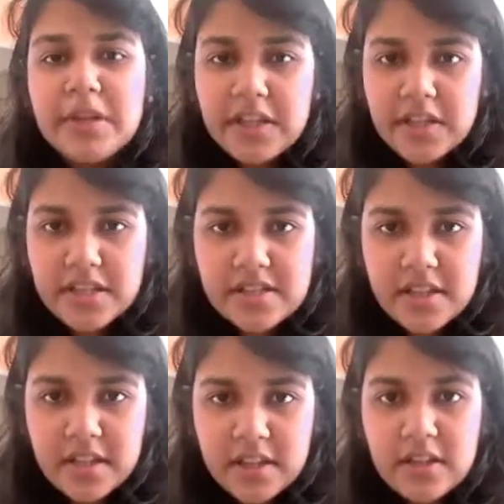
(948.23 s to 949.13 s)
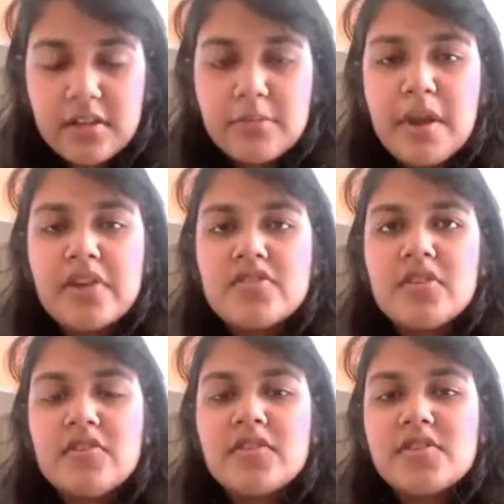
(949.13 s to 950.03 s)
increasing the
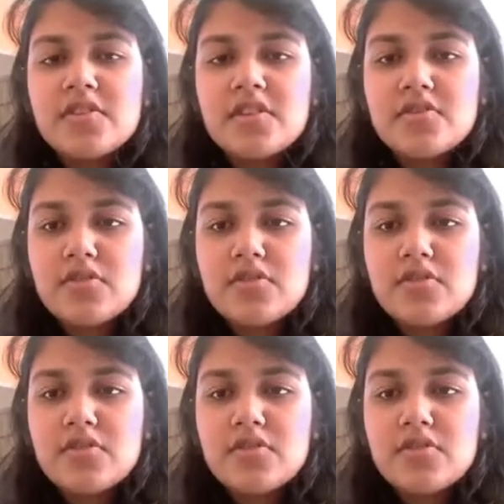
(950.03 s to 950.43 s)
margin of distance,